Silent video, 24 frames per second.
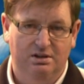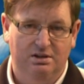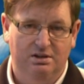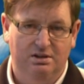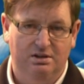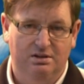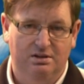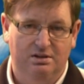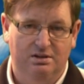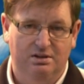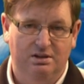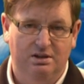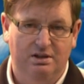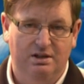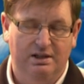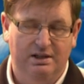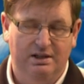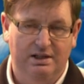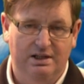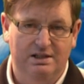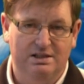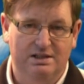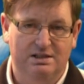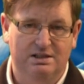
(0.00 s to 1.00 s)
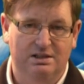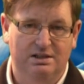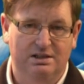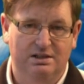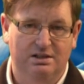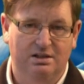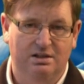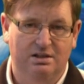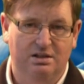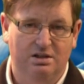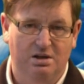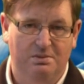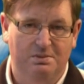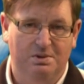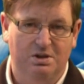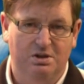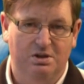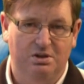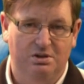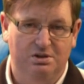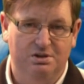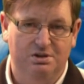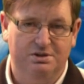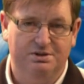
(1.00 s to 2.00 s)
I actually come
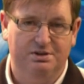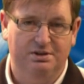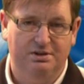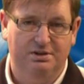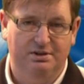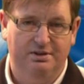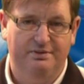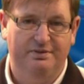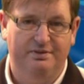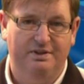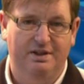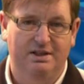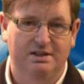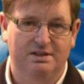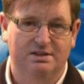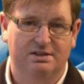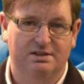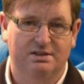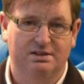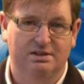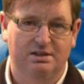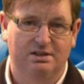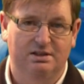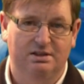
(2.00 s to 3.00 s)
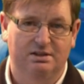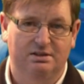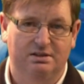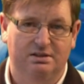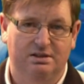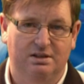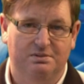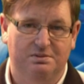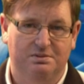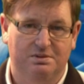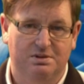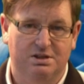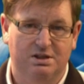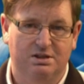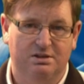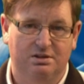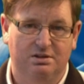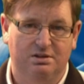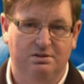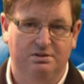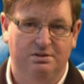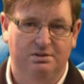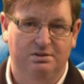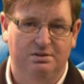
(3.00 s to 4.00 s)
across the device that was sitting
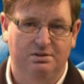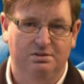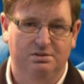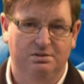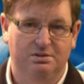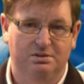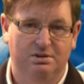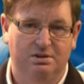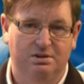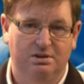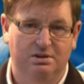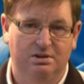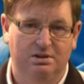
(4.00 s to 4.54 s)
on the road.